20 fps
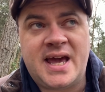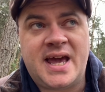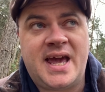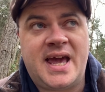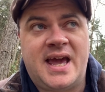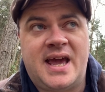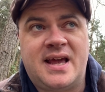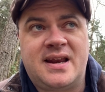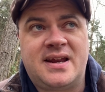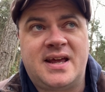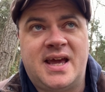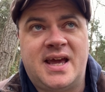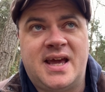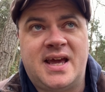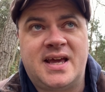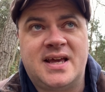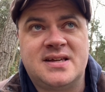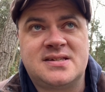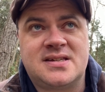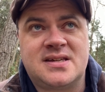It
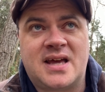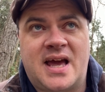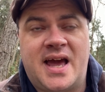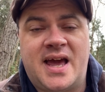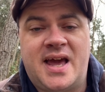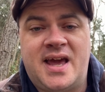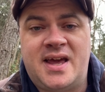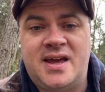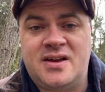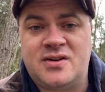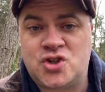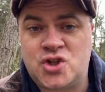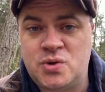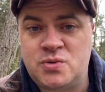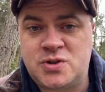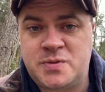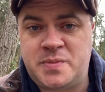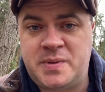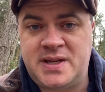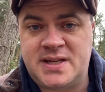is a
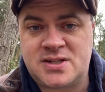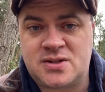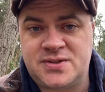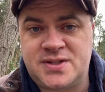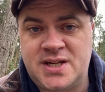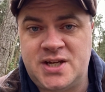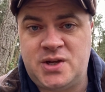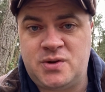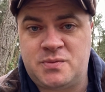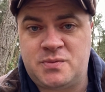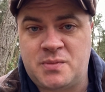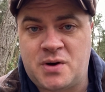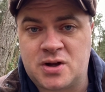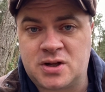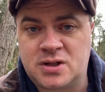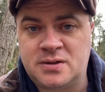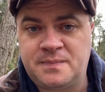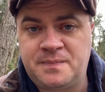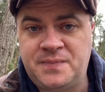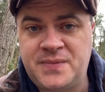soon-to-be discontinued
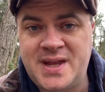model.